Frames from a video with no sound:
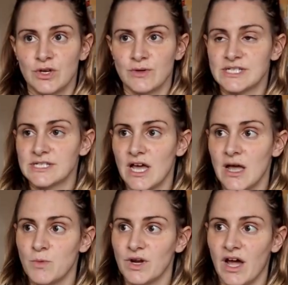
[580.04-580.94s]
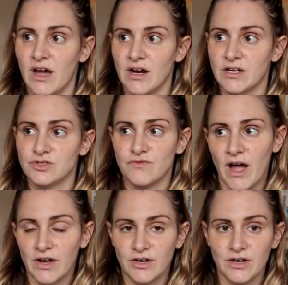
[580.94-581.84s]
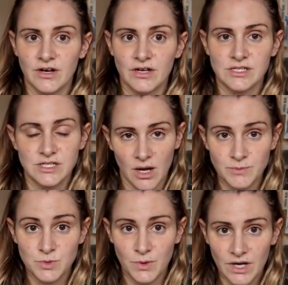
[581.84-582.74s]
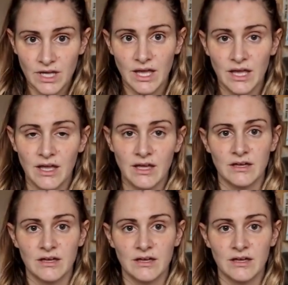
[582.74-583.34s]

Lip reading: there was a time when our dryer stopped working.